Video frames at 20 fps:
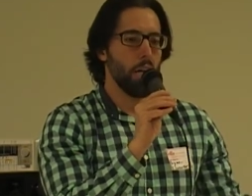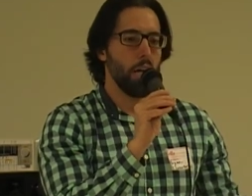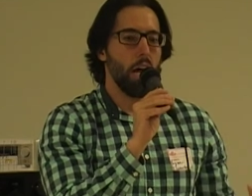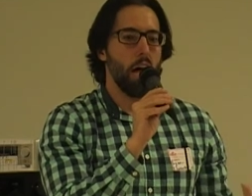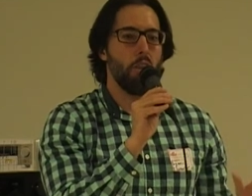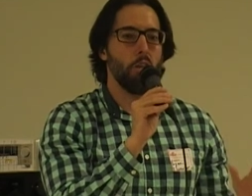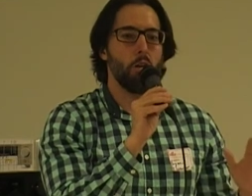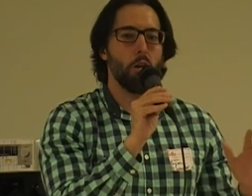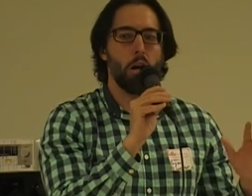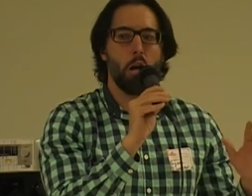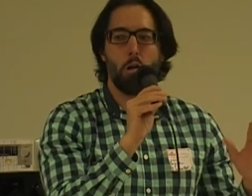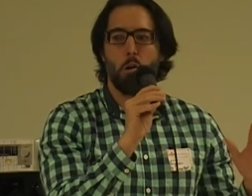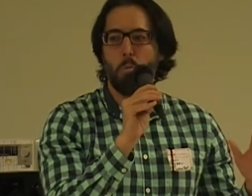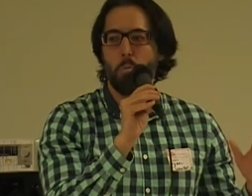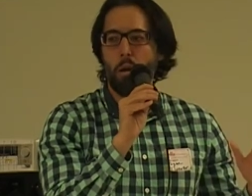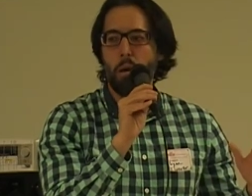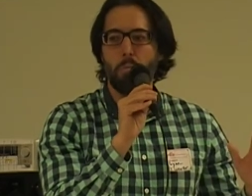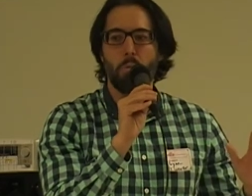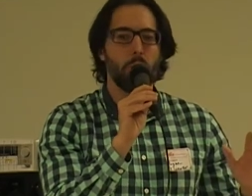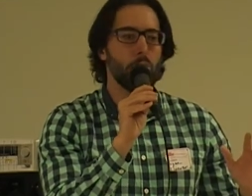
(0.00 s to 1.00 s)
and there are other
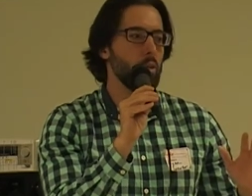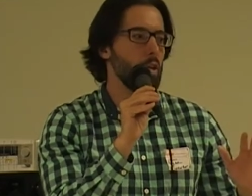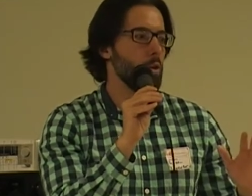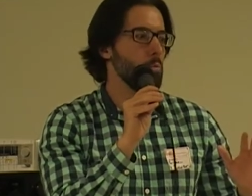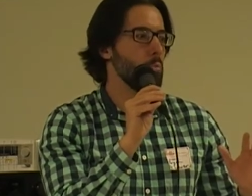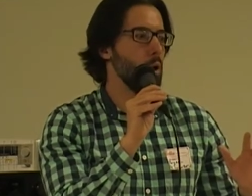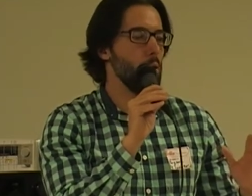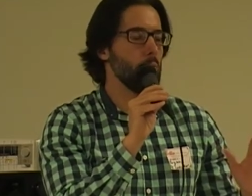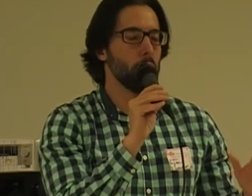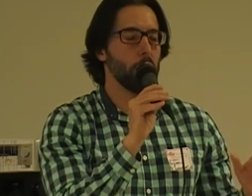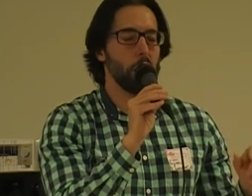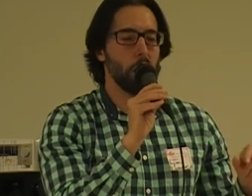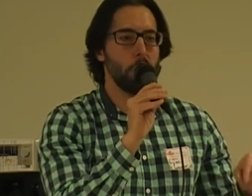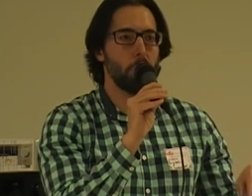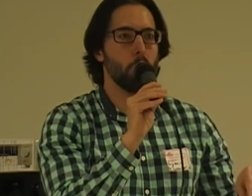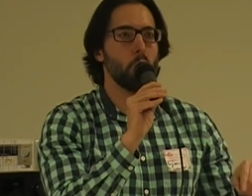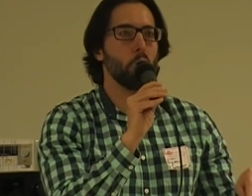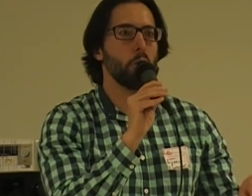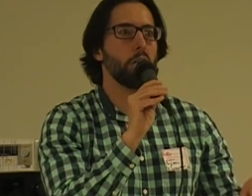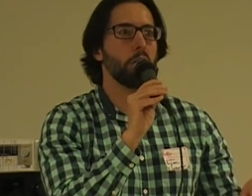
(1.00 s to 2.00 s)
people that are probably in
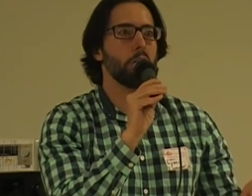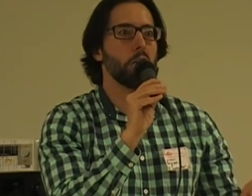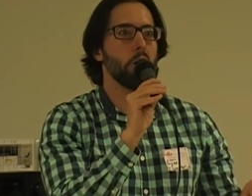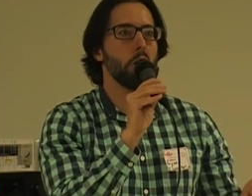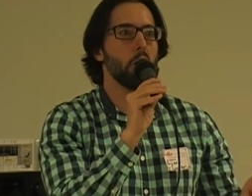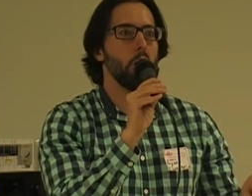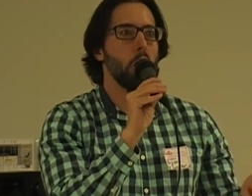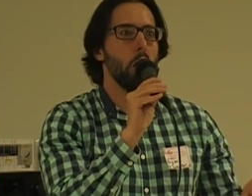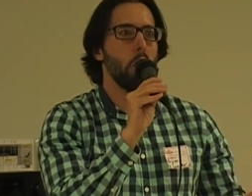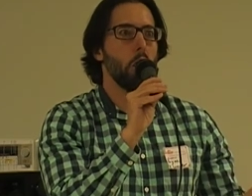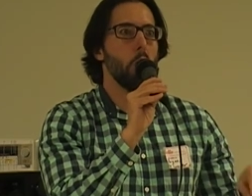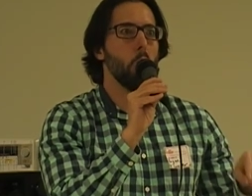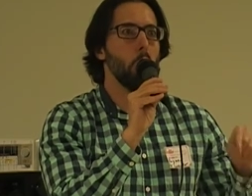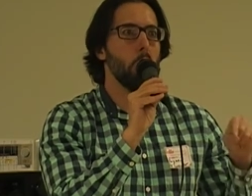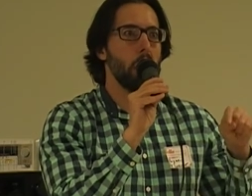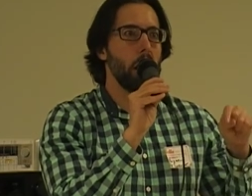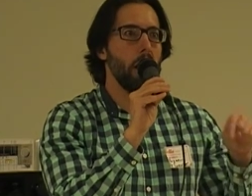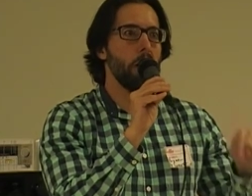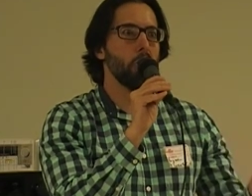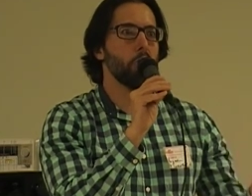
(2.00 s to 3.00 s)
Burlington that
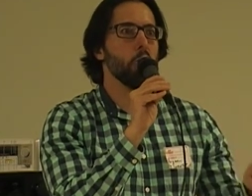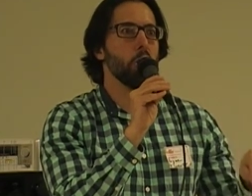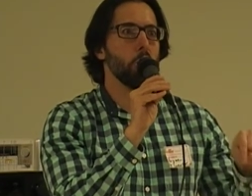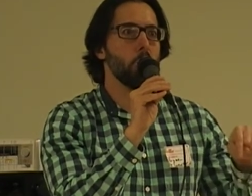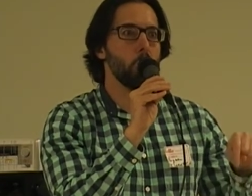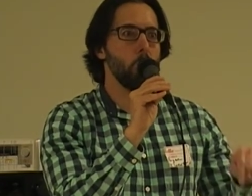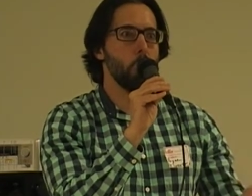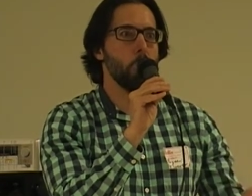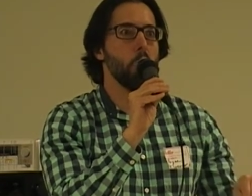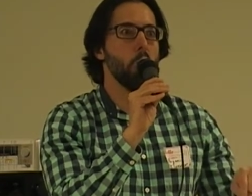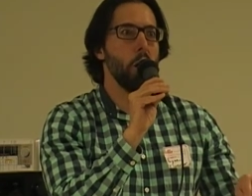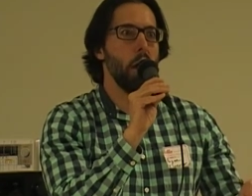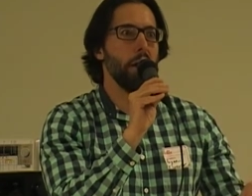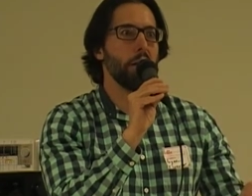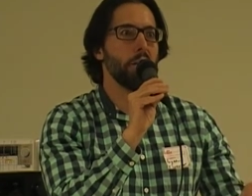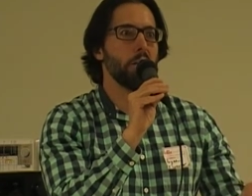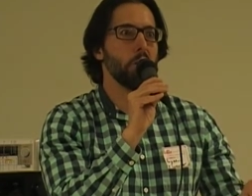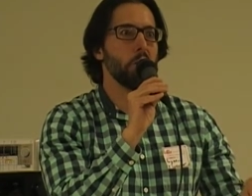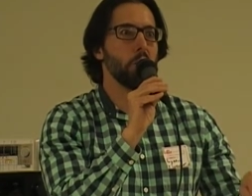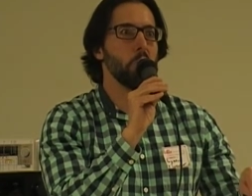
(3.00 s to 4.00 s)
want every
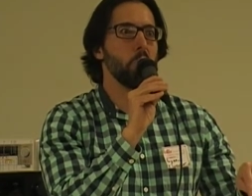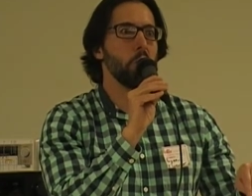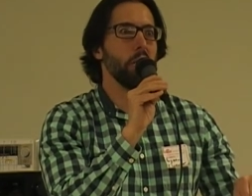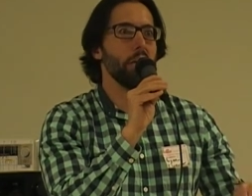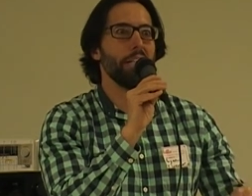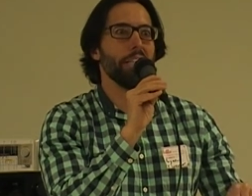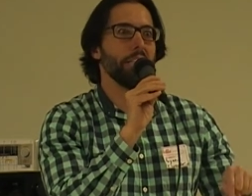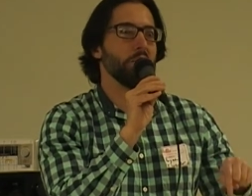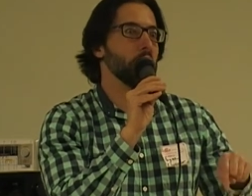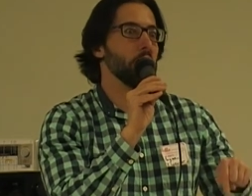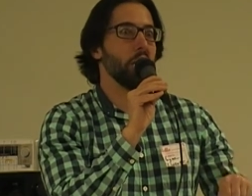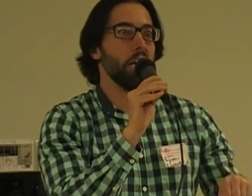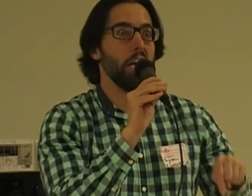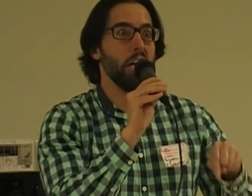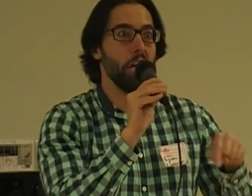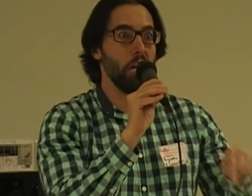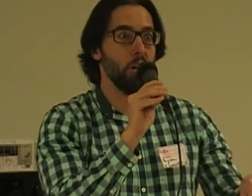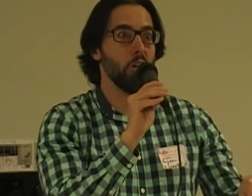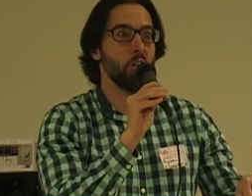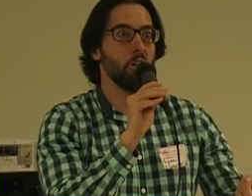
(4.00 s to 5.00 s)
cormorant to be
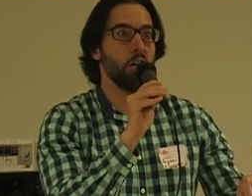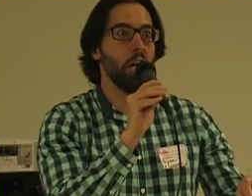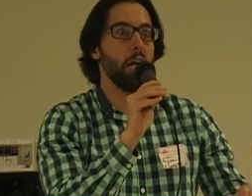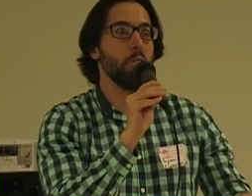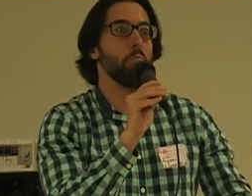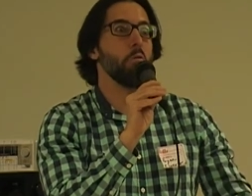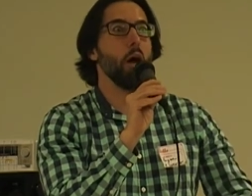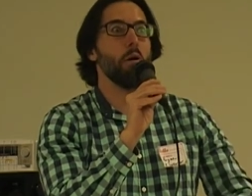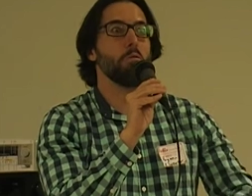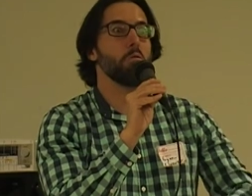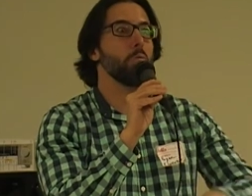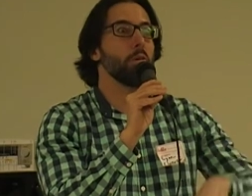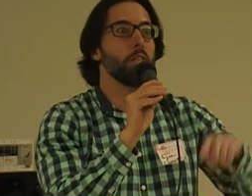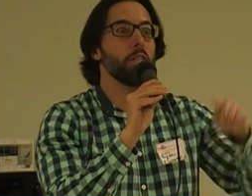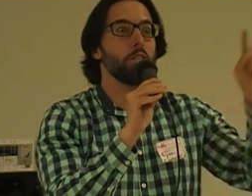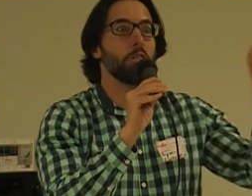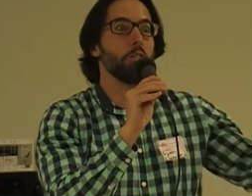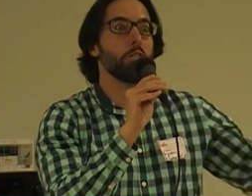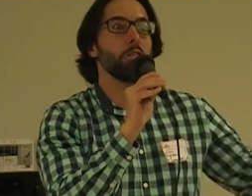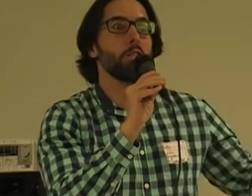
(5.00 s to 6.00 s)
here and probably
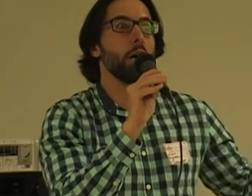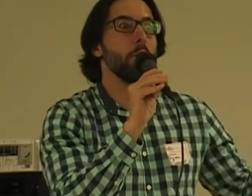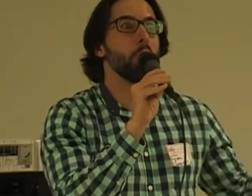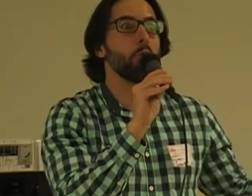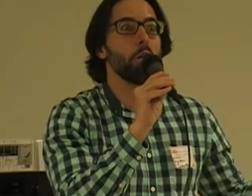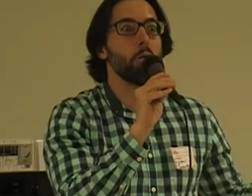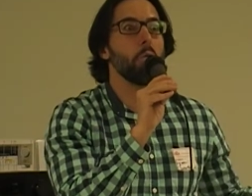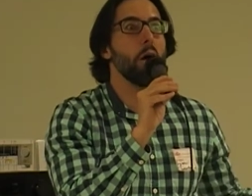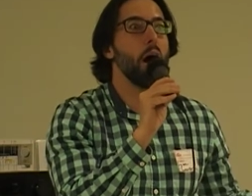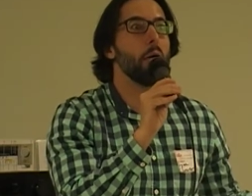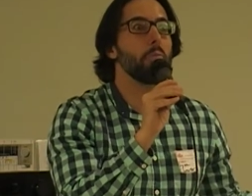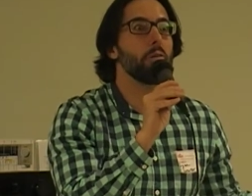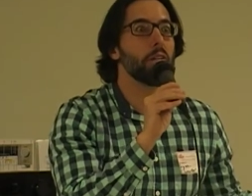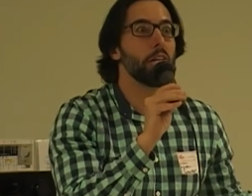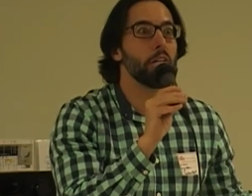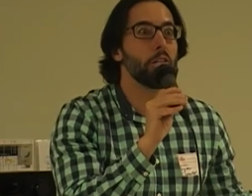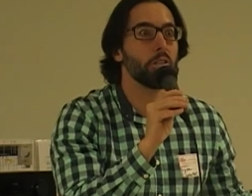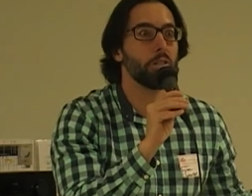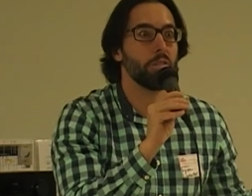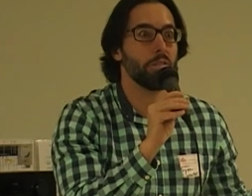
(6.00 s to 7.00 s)
double the
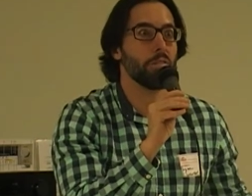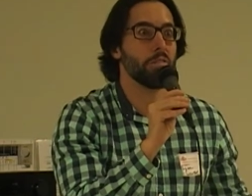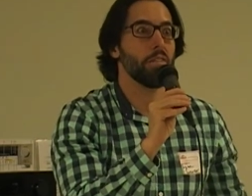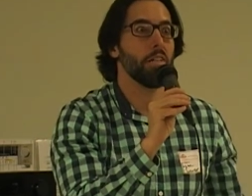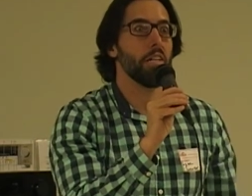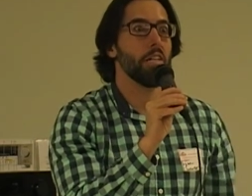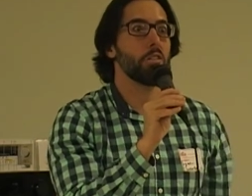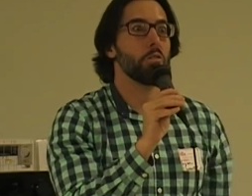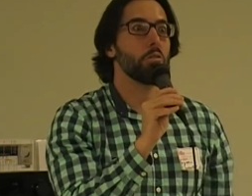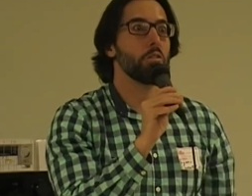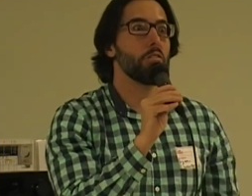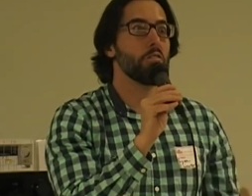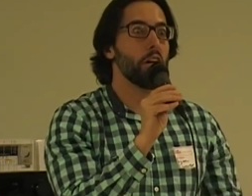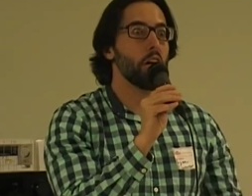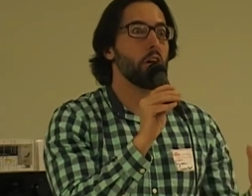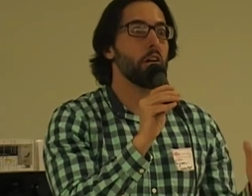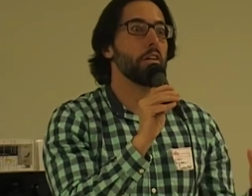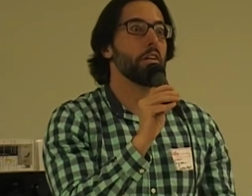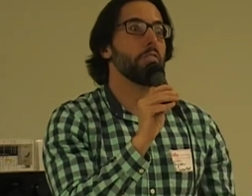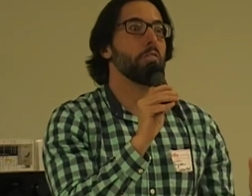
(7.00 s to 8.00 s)
population. So it's a
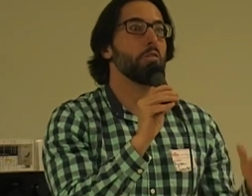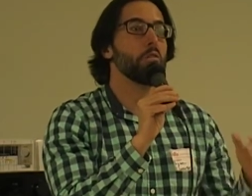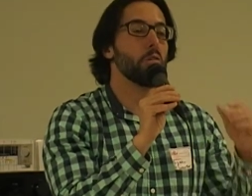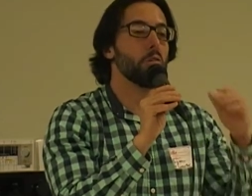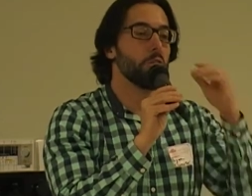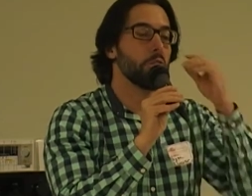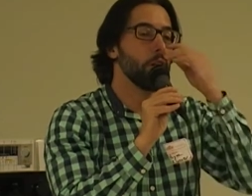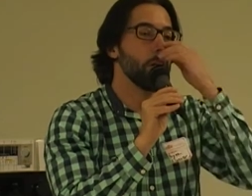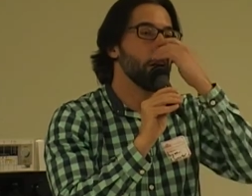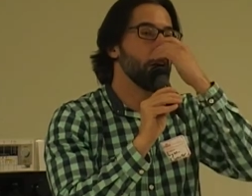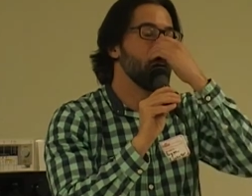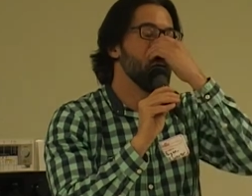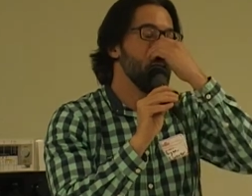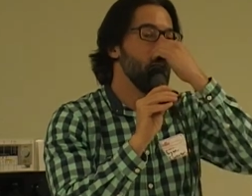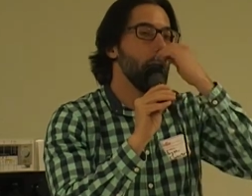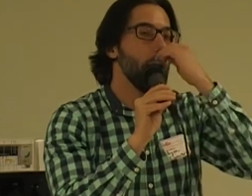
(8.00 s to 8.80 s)
very difficult thing.